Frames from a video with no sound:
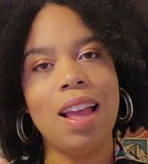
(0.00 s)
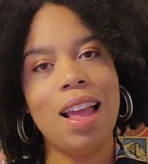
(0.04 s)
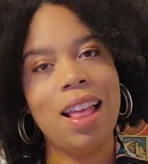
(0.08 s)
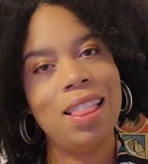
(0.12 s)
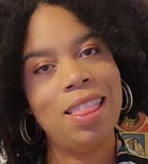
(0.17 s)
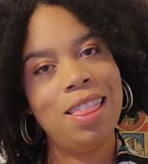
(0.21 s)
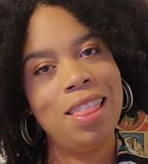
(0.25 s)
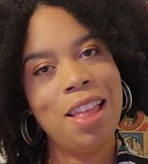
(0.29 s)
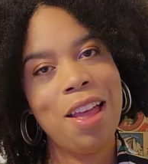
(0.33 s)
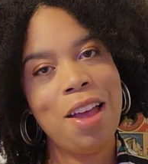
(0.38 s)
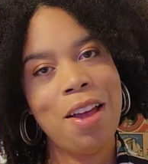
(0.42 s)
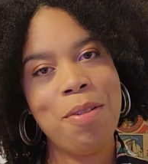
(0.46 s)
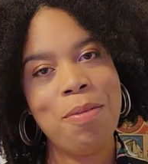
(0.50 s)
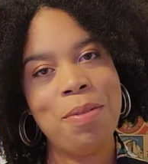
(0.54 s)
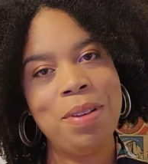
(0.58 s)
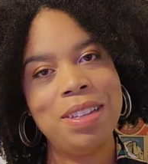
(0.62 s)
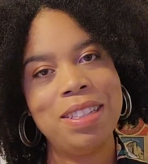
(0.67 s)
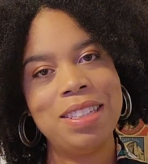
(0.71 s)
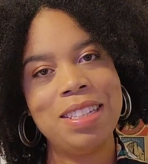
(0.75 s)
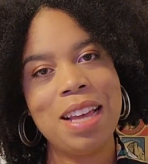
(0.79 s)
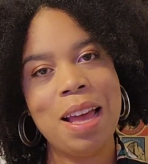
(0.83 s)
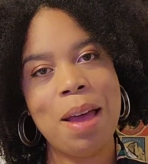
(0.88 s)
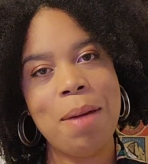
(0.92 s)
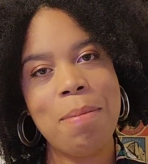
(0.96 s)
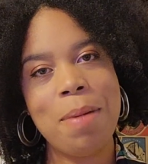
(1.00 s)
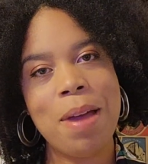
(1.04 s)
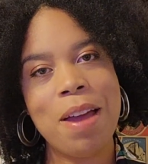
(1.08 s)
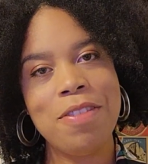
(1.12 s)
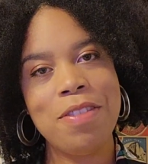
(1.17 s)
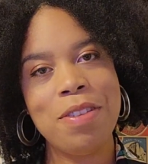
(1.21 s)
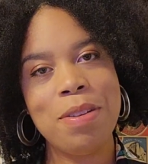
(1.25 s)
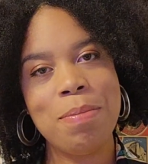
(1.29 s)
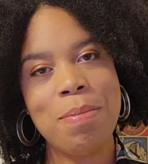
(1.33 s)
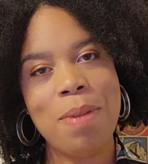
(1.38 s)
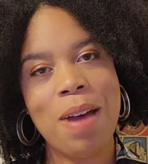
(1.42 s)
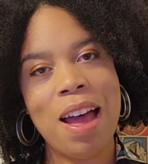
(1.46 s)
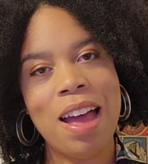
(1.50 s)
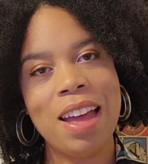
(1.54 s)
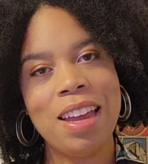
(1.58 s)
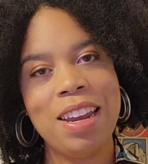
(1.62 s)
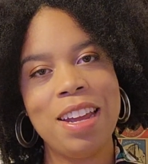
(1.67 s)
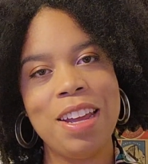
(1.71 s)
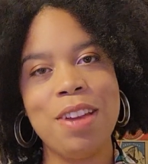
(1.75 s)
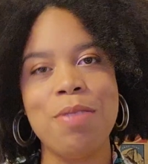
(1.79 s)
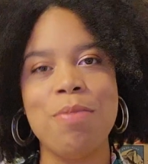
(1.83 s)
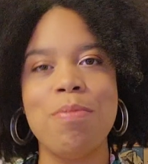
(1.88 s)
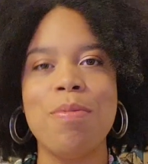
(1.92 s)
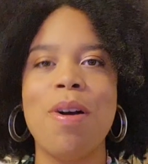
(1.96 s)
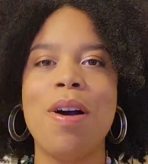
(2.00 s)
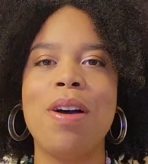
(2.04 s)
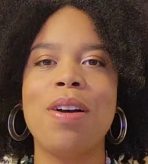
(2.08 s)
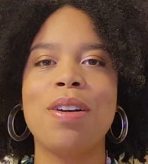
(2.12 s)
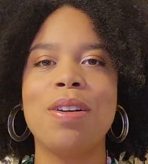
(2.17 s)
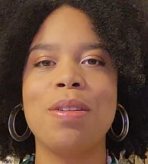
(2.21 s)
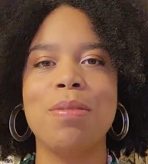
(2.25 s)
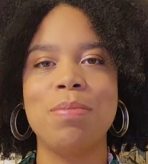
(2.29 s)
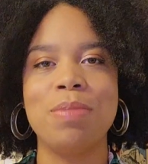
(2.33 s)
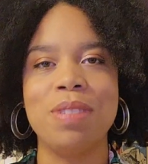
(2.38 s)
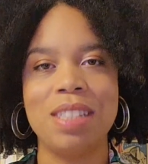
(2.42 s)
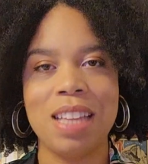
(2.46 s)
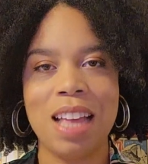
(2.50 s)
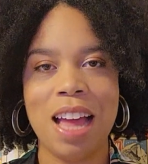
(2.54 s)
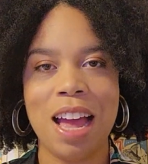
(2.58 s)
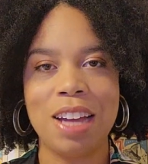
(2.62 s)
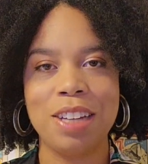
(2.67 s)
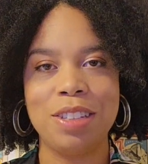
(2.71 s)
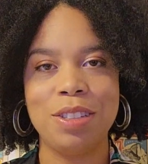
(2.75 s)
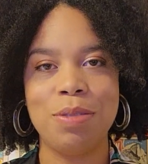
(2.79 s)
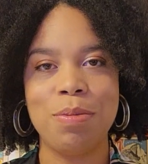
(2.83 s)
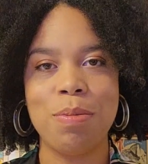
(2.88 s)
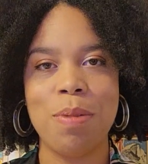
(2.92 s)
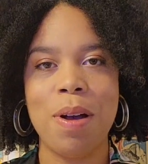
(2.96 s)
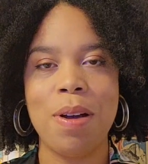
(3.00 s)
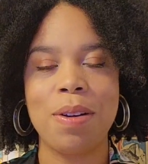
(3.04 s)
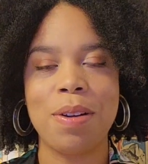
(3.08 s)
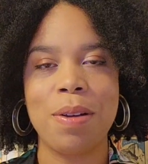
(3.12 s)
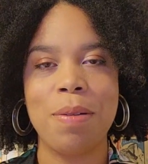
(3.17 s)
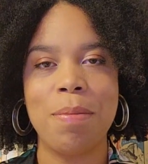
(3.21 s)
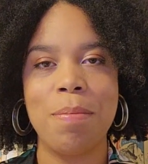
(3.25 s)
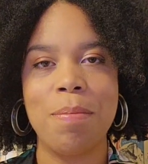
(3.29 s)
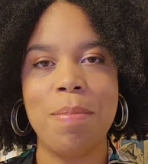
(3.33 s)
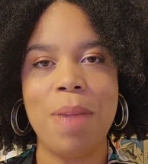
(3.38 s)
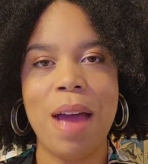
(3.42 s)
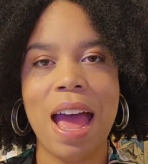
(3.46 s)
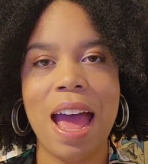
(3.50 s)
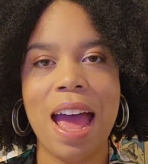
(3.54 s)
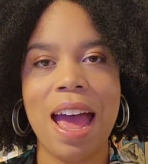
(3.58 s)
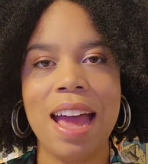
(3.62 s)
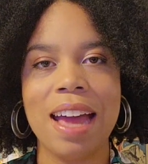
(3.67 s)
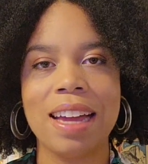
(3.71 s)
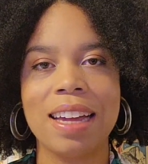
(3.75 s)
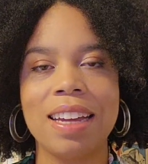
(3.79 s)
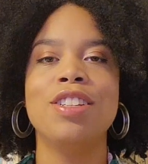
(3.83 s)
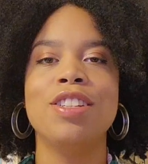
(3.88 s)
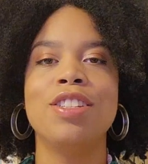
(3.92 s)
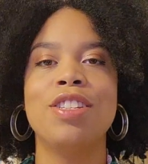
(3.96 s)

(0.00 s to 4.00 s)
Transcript: Hello, what's up everybody? Welcome back.